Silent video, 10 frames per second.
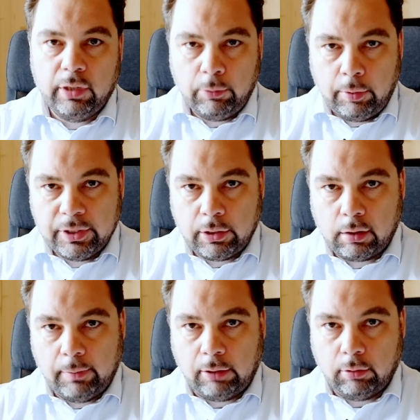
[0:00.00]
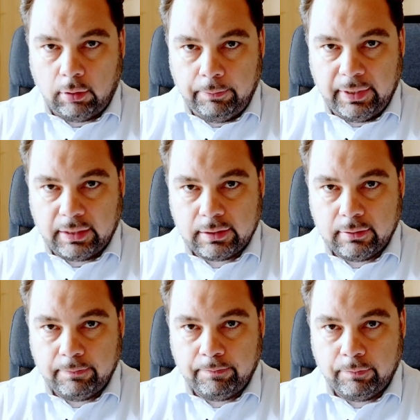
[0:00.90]
Whenever we talk about
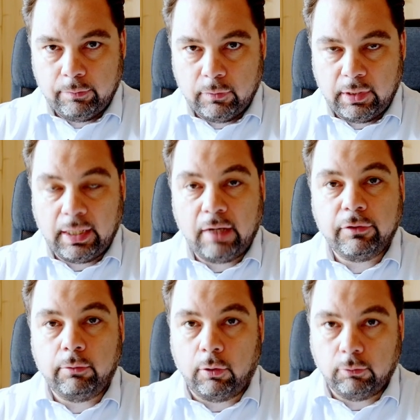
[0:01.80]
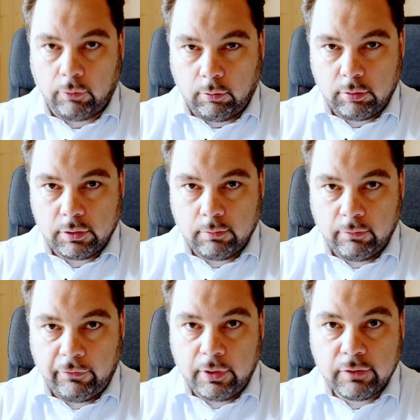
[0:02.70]
Olympics, they have their own rules.
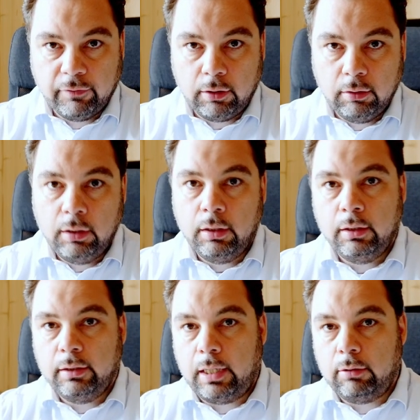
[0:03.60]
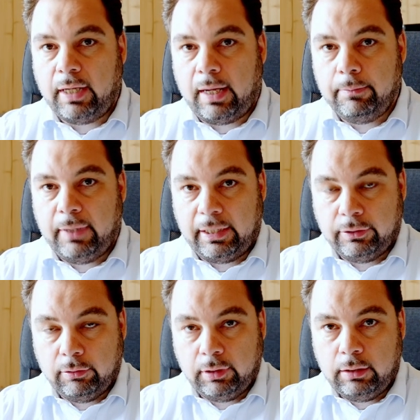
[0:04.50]
First of all, they don't happen
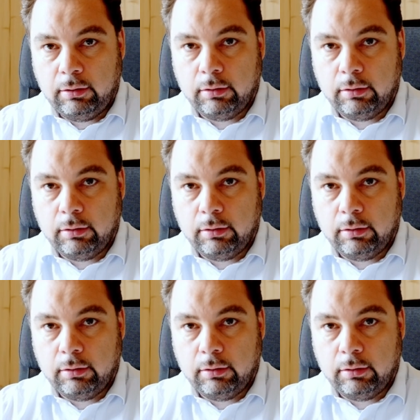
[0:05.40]
annually.